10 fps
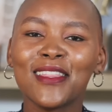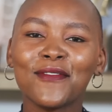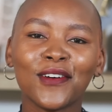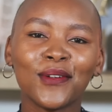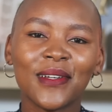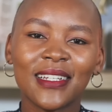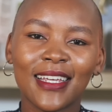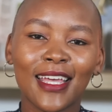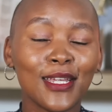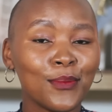The following
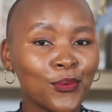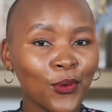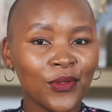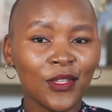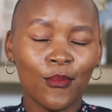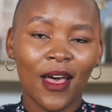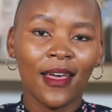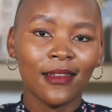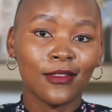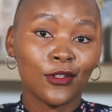day, he brought the bag.